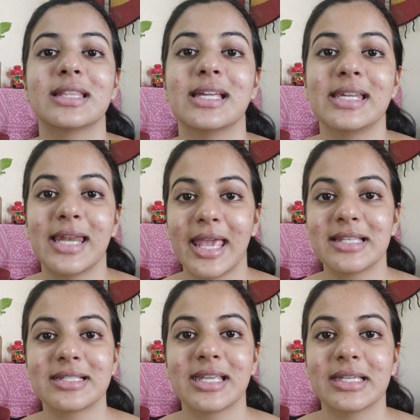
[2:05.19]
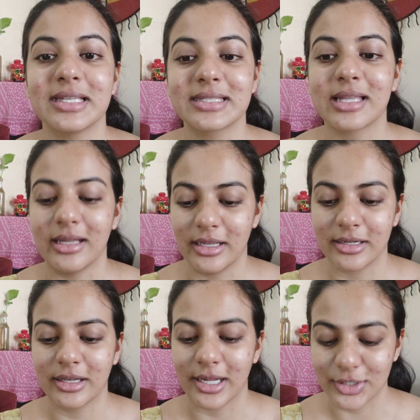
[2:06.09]
The next thing is color
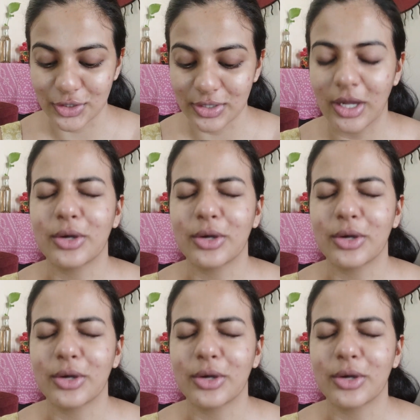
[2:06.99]
correction.